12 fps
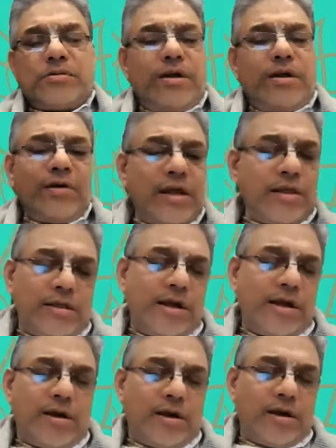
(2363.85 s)
Even in
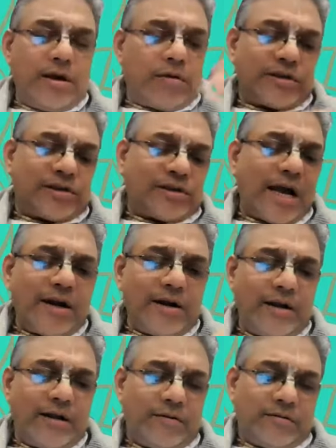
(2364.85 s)
the in
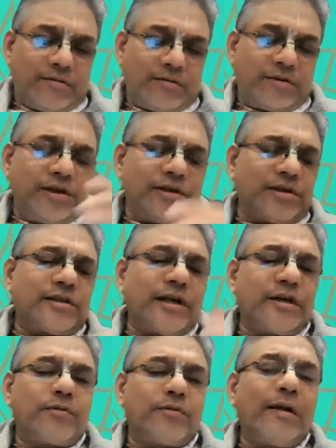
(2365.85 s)
Christianity, Jesus
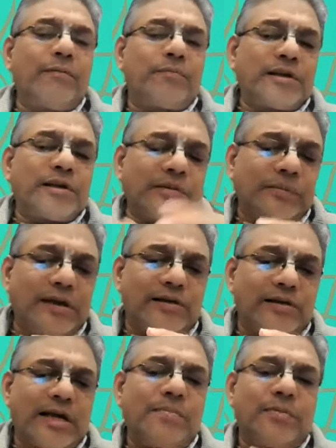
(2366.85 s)
had 12 principal
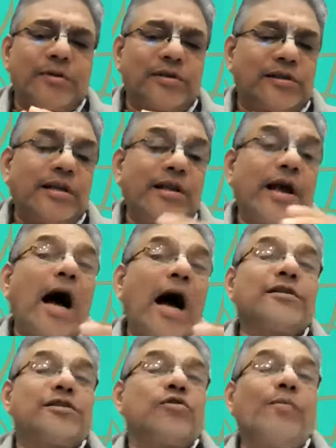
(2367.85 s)
disciples and they
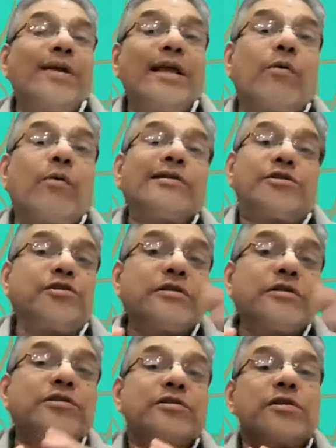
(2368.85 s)
asked so many
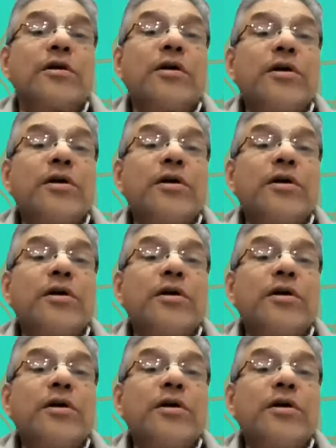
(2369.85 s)
questions.